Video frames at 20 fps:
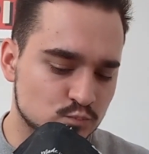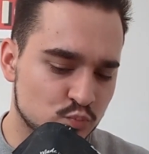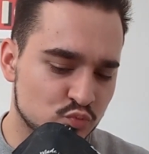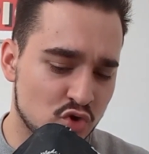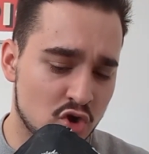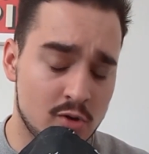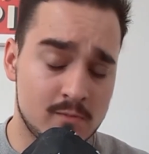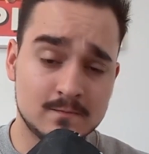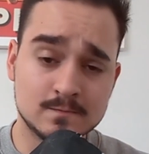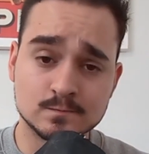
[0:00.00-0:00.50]

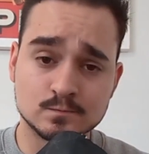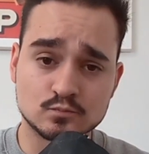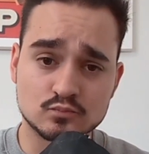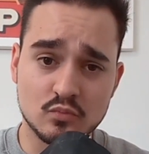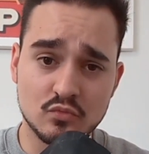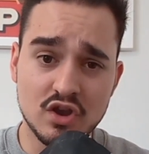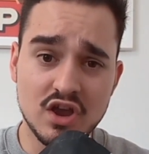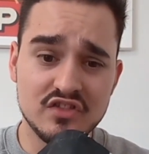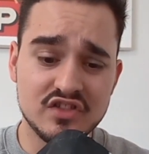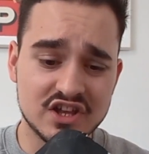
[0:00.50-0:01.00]
So,
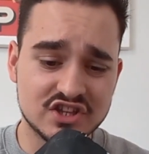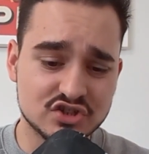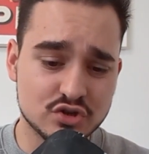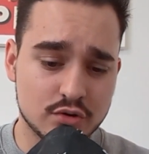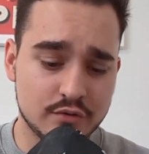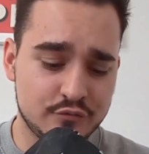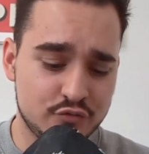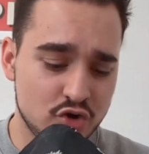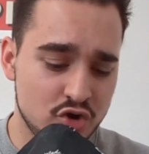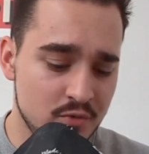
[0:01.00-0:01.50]
yeah, that's a
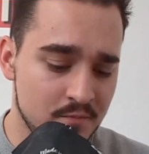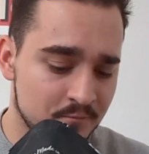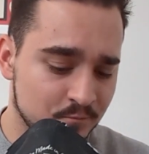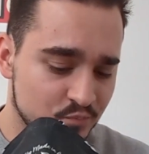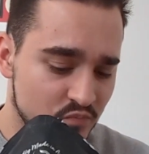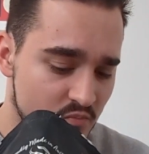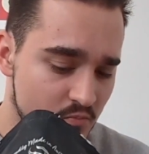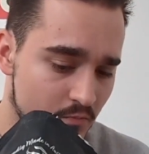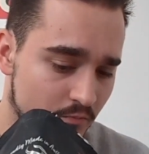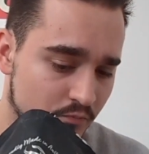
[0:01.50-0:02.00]
review.
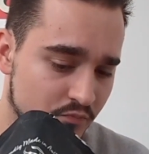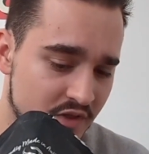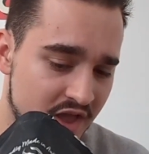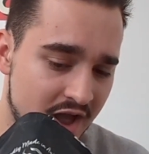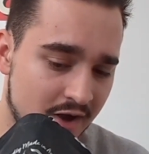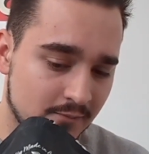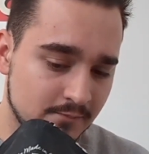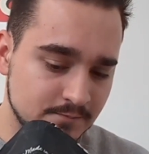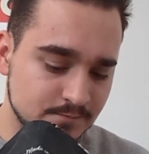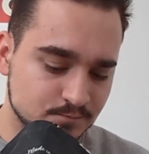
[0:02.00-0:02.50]

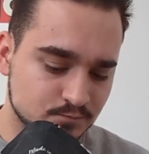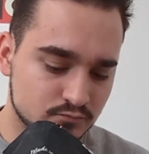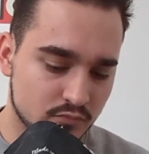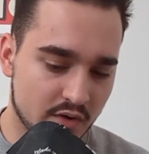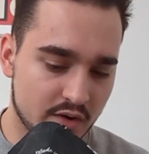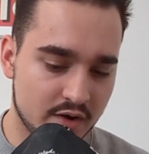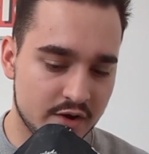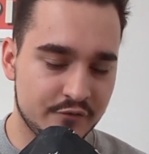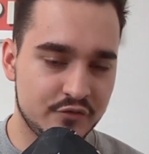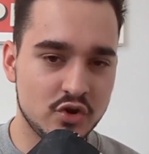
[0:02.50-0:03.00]
Now,
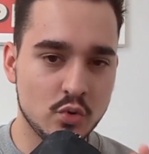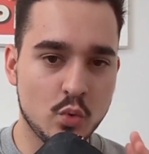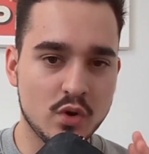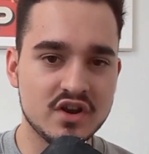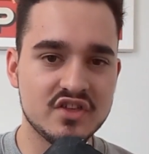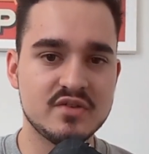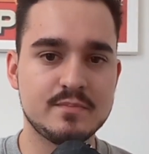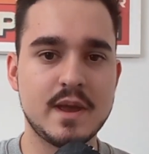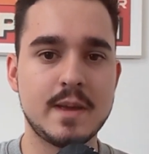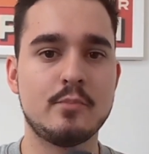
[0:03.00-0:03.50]
if you're one
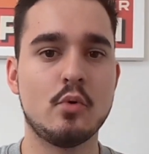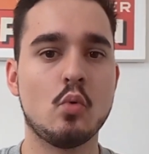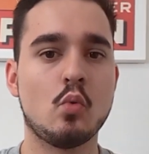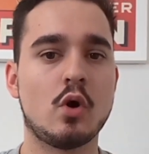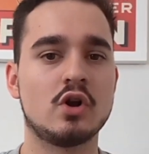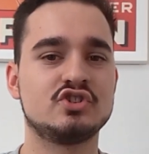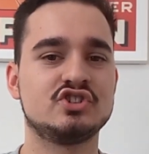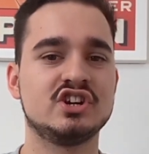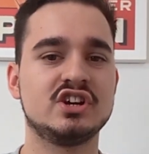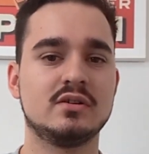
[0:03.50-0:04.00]
of the people
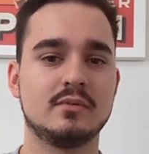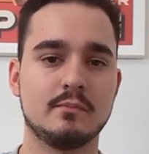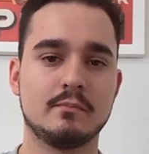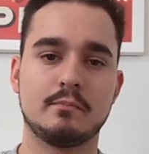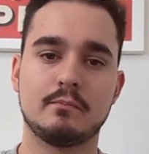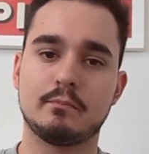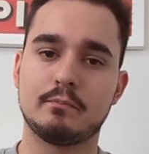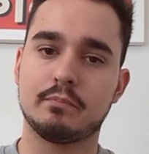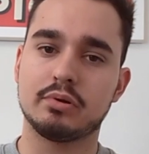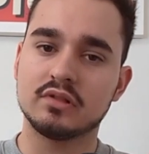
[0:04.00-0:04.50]

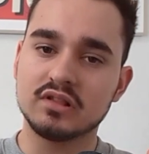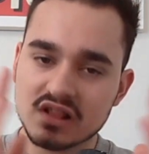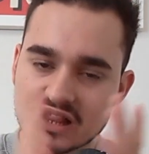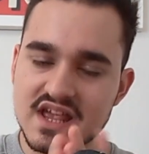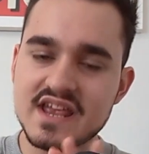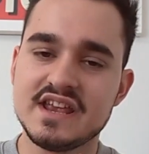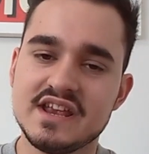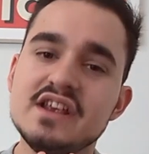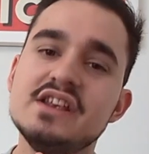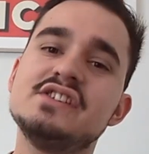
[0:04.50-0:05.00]
watching,
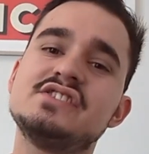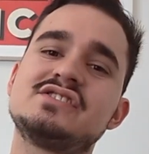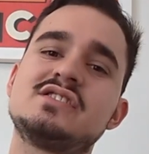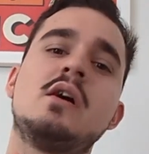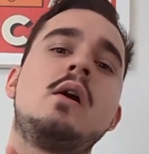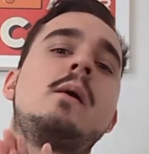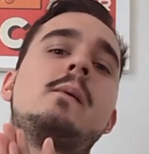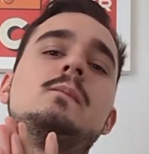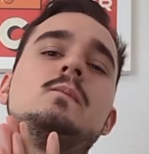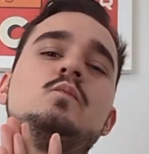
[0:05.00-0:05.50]
please
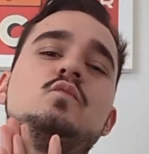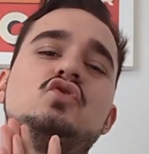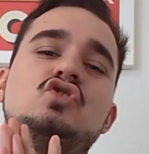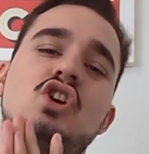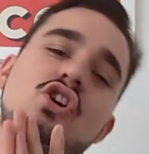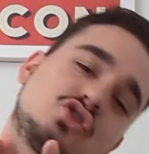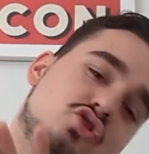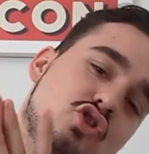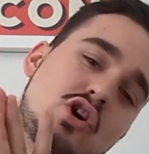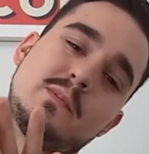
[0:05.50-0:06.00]

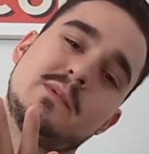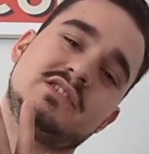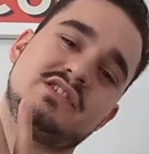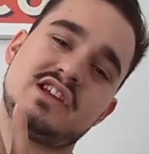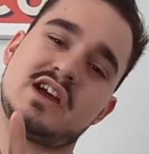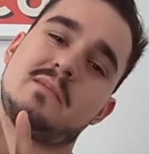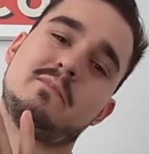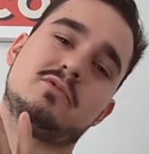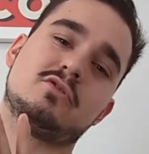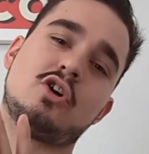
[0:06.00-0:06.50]
chuck a comment
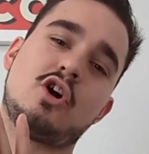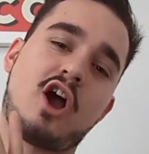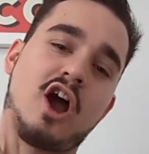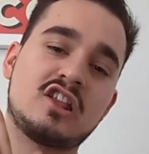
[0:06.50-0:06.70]
down below.